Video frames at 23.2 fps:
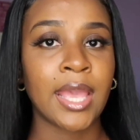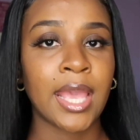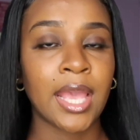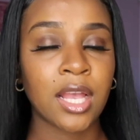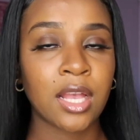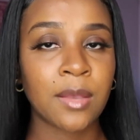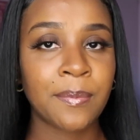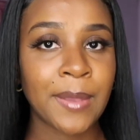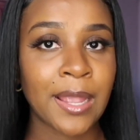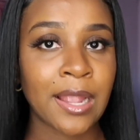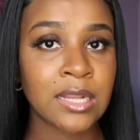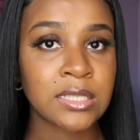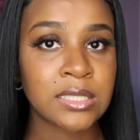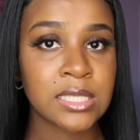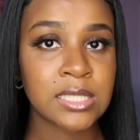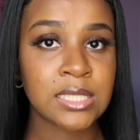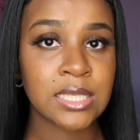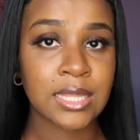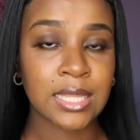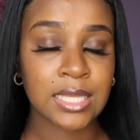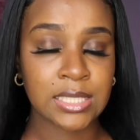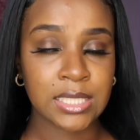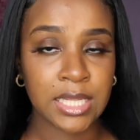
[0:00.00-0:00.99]
In
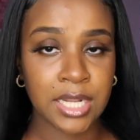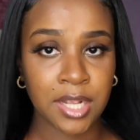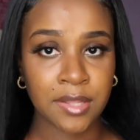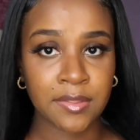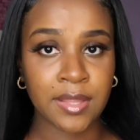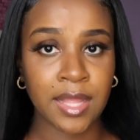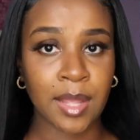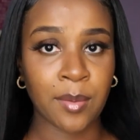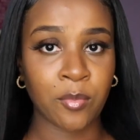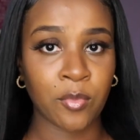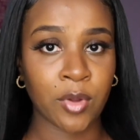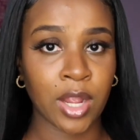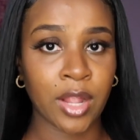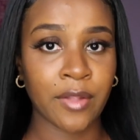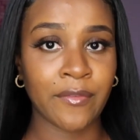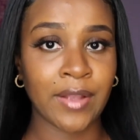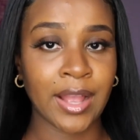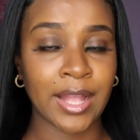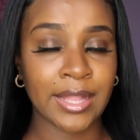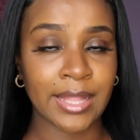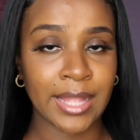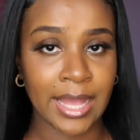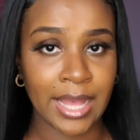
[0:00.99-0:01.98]
comparison to this hair that I'm wearing
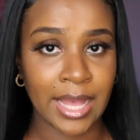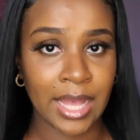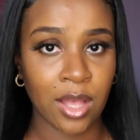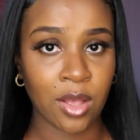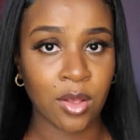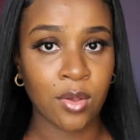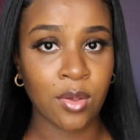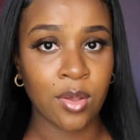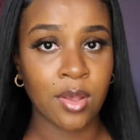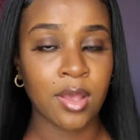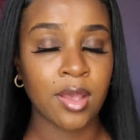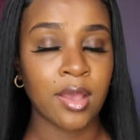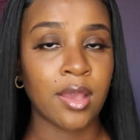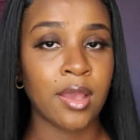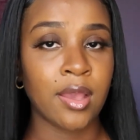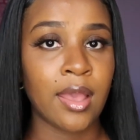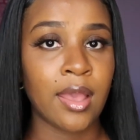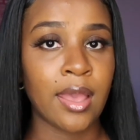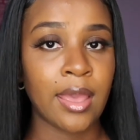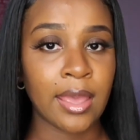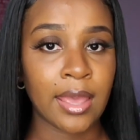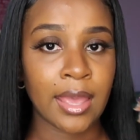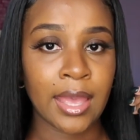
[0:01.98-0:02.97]
right now,
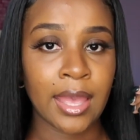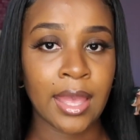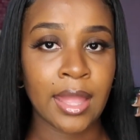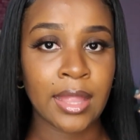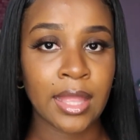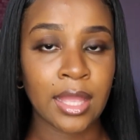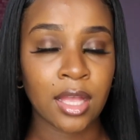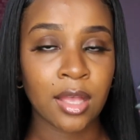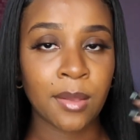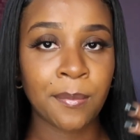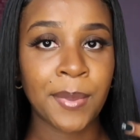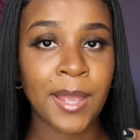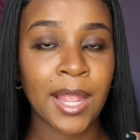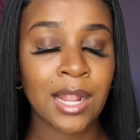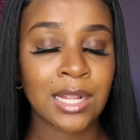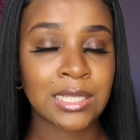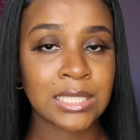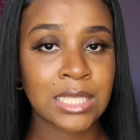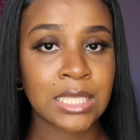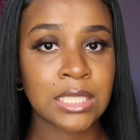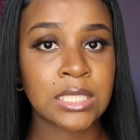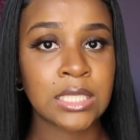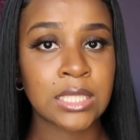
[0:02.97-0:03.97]
and in
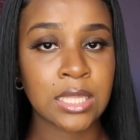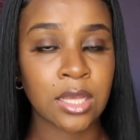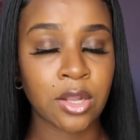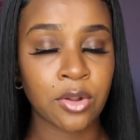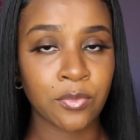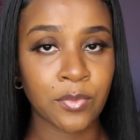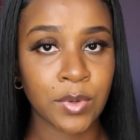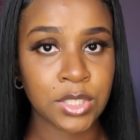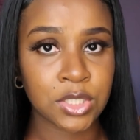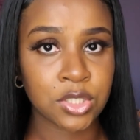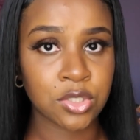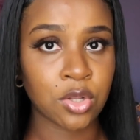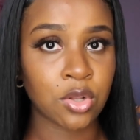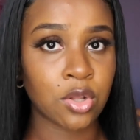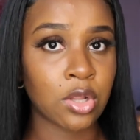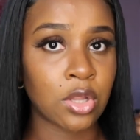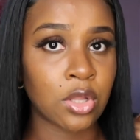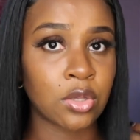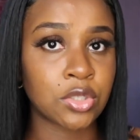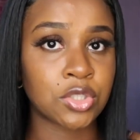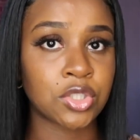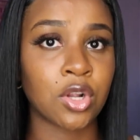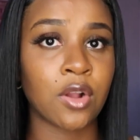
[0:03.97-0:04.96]
comparison to the original
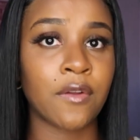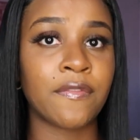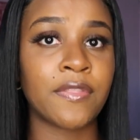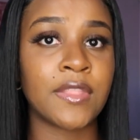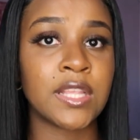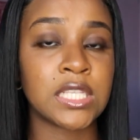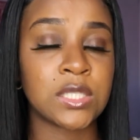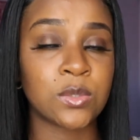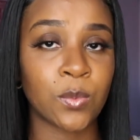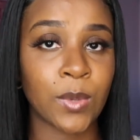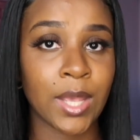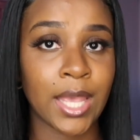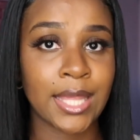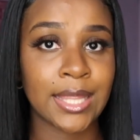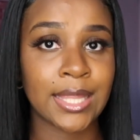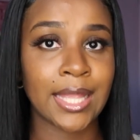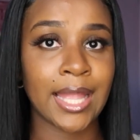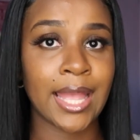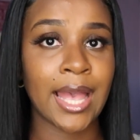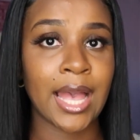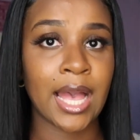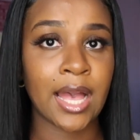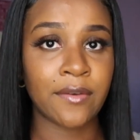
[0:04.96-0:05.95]
closure of this wig
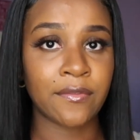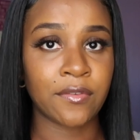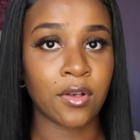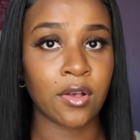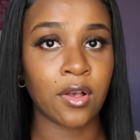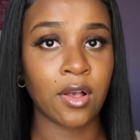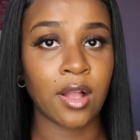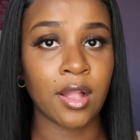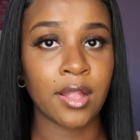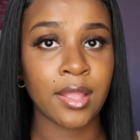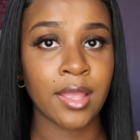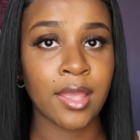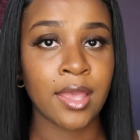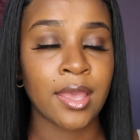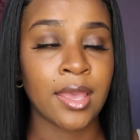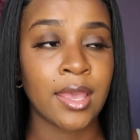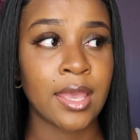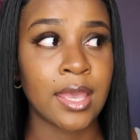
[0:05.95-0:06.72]
that I have on,